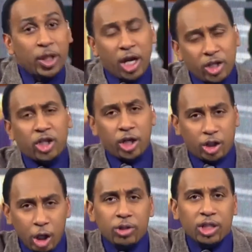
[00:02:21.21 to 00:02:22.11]
Could you
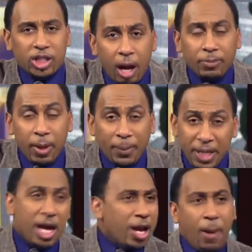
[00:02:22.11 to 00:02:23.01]
do something,
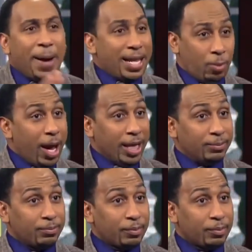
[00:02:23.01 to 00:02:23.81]
please? And oh, by the way,